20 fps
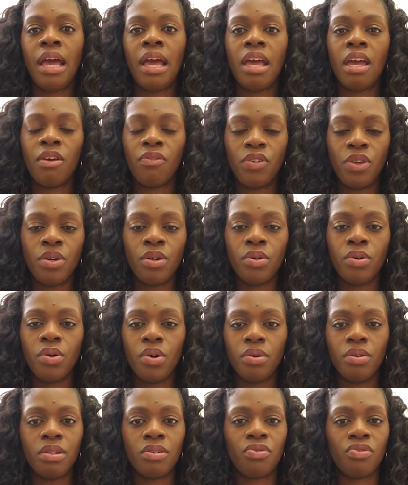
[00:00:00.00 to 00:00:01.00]
If you're
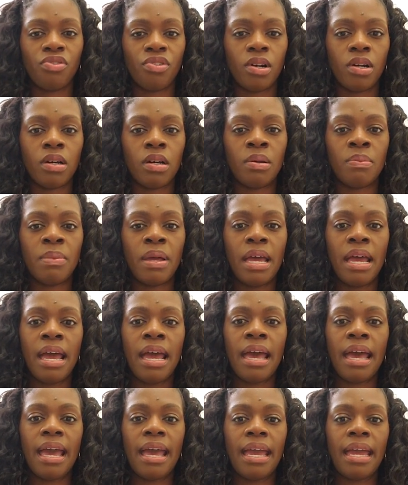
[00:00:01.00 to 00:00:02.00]
ordering from
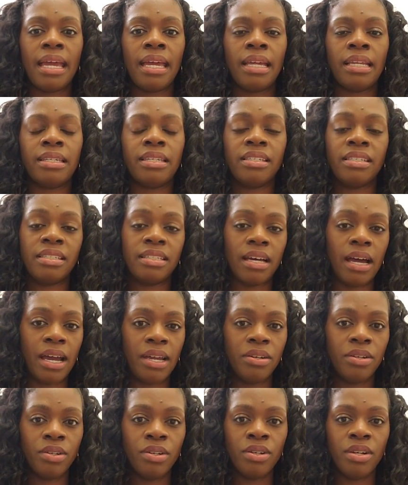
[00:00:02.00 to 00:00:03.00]
a
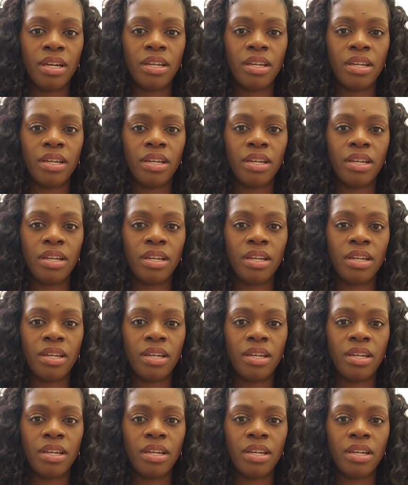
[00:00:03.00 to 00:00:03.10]
designer